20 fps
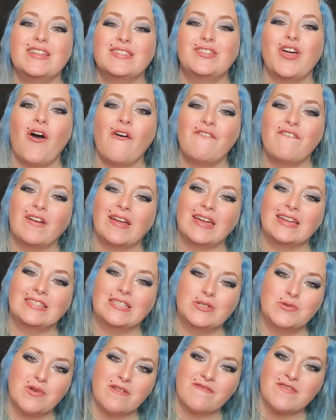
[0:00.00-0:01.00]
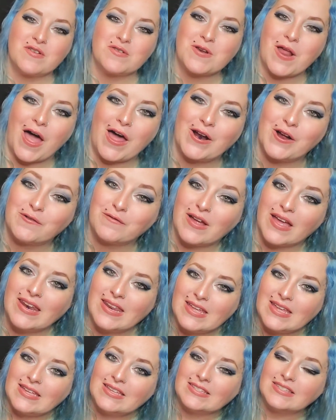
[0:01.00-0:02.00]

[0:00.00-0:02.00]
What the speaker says: Don't forget to, if you're not already,